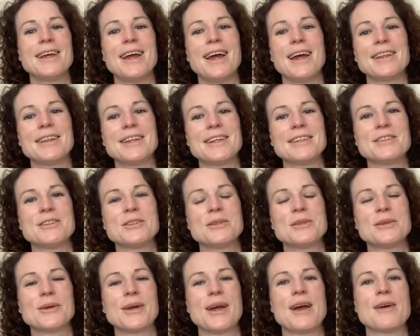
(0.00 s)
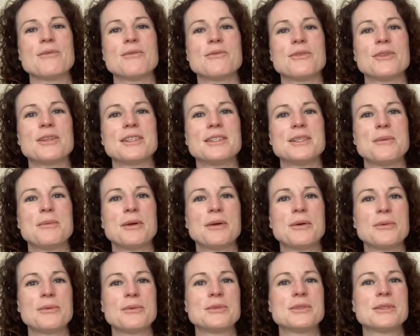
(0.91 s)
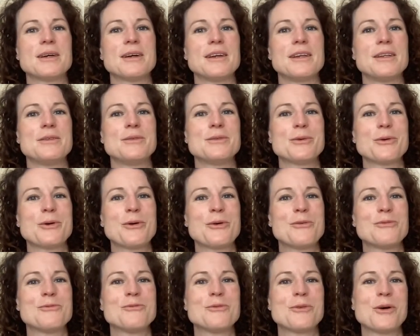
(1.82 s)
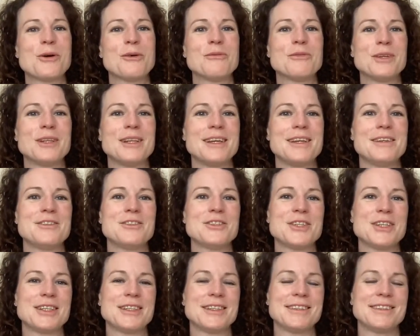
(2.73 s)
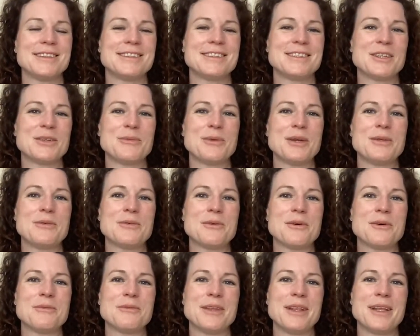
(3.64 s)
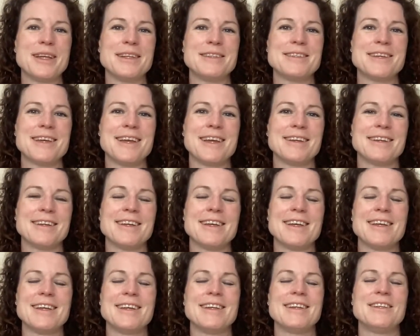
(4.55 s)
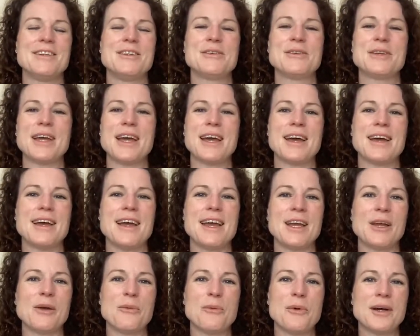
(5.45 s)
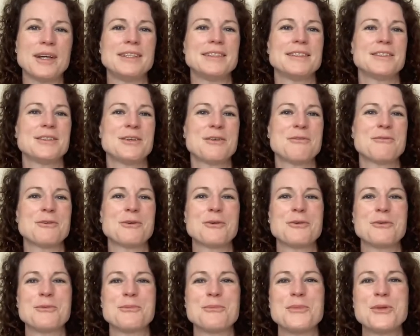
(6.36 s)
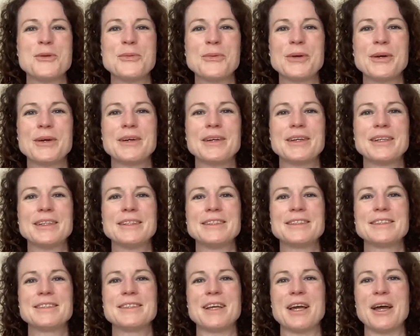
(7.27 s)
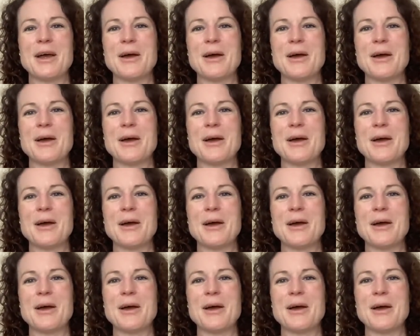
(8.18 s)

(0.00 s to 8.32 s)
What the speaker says: And then to look out for the typical signs of ovulation. So when you're ovulating, you get egg white cervical mucus.